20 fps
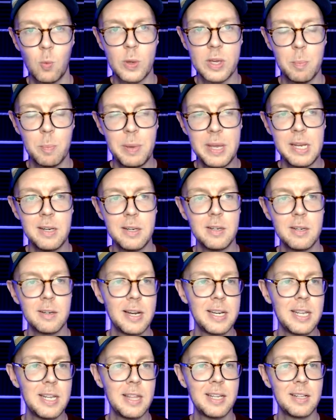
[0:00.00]
Wikipedia
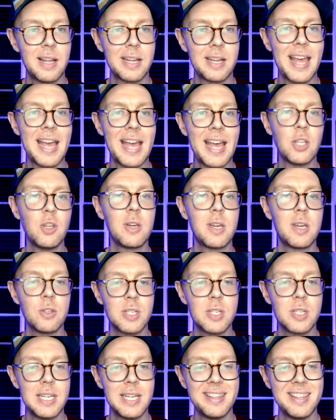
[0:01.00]
or anything like that, you
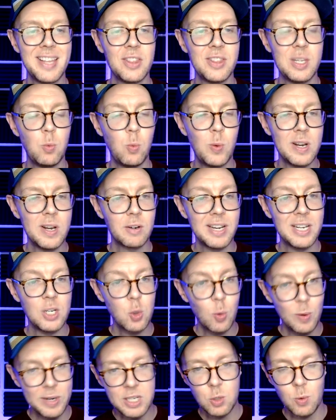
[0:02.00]
can see that the winner
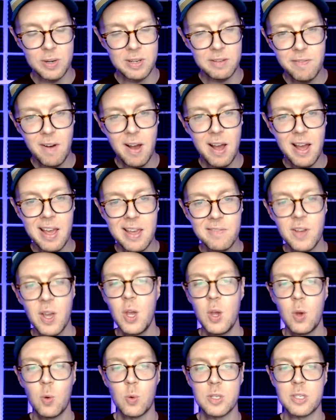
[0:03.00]
in 2025
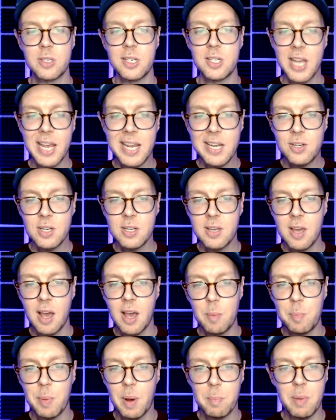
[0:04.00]
was The Tainted
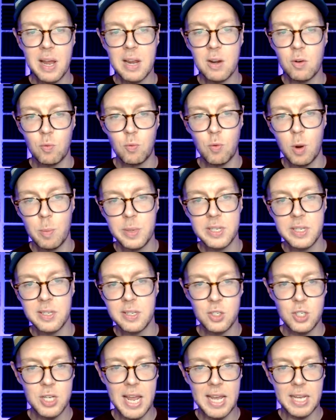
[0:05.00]
Cup by Robert
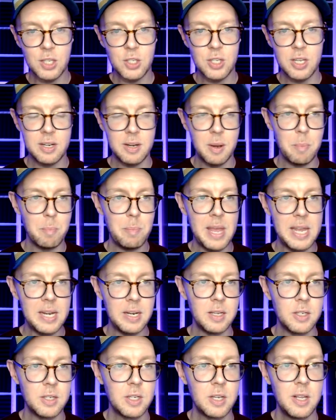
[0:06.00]
Jackson
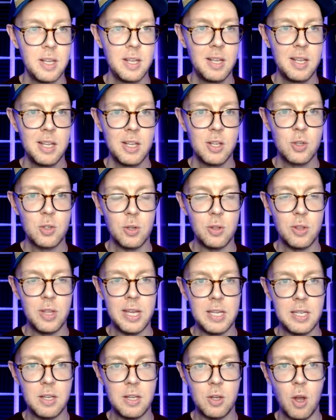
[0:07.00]
Bennett. So
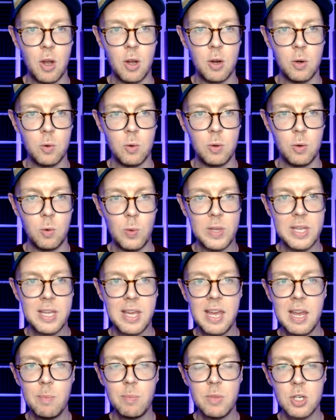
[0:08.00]
there you go. We
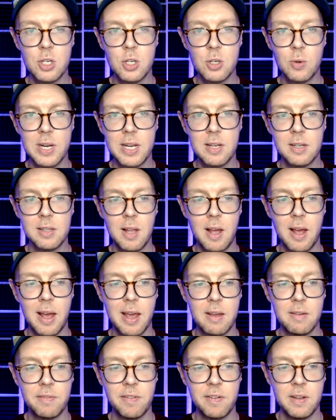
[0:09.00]
keep the streak
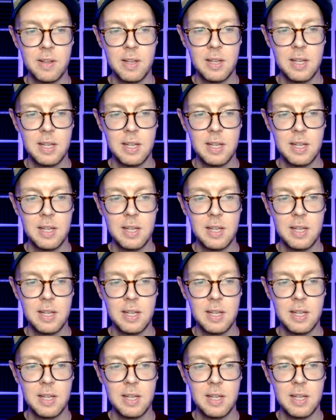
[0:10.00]
alive.